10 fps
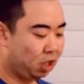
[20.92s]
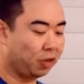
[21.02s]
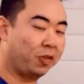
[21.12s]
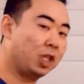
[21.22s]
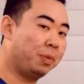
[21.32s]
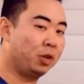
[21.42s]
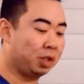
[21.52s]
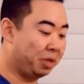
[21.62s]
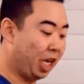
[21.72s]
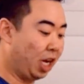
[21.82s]
So first I'm going to do is
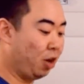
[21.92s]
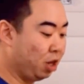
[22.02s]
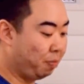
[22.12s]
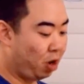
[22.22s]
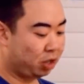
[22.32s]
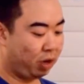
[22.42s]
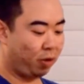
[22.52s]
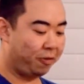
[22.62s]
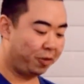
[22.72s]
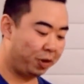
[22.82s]
I'm going to take it out of the box right
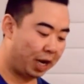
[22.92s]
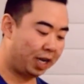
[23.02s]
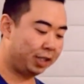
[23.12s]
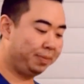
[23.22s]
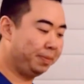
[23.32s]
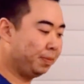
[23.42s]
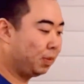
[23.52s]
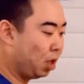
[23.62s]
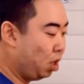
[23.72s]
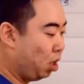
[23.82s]
away for you guys.
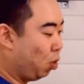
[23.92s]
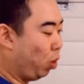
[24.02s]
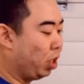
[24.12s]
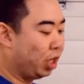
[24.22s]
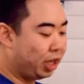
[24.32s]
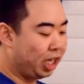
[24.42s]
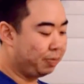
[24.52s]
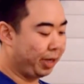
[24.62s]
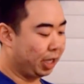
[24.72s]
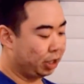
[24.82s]
One good thing is
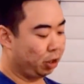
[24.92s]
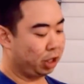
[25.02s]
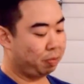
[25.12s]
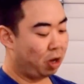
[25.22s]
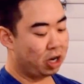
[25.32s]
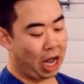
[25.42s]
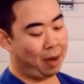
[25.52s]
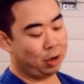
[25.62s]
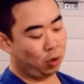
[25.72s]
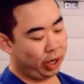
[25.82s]
because these are smaller
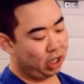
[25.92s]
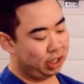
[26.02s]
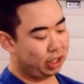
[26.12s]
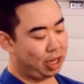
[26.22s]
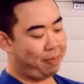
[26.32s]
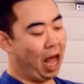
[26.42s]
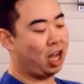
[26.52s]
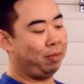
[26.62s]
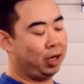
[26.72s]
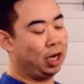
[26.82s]
diameter wheels, they
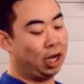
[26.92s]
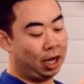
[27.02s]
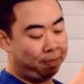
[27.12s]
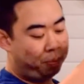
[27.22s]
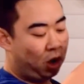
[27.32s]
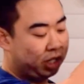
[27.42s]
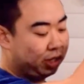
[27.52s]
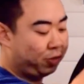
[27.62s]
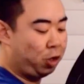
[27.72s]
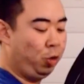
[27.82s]
pack them in
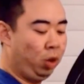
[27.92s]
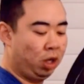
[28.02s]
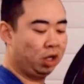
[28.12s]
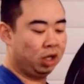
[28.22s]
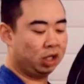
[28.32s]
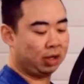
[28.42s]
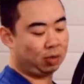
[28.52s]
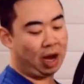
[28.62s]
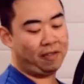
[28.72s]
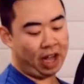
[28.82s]
boxes of 2, so
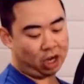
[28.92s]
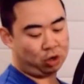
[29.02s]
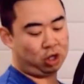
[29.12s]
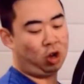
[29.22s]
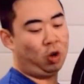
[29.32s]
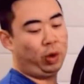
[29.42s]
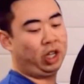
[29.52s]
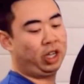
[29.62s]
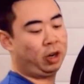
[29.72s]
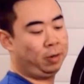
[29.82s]
that's why I have an extra tall
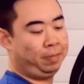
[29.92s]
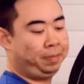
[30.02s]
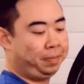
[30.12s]
wheel here.